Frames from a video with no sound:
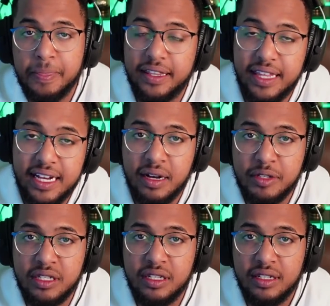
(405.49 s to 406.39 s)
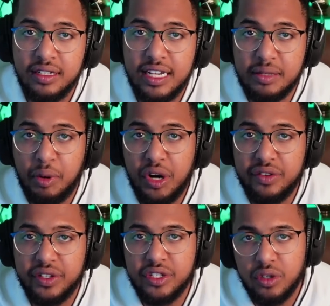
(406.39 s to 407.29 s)
And that comes as a part
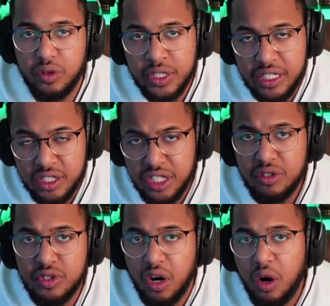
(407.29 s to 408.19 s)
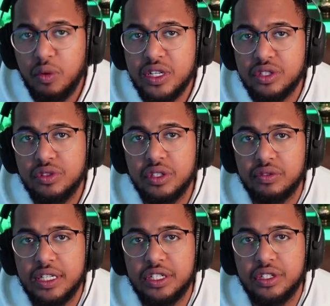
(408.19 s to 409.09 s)
of it. So continue to always do your
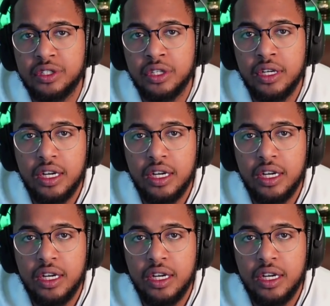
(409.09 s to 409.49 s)
research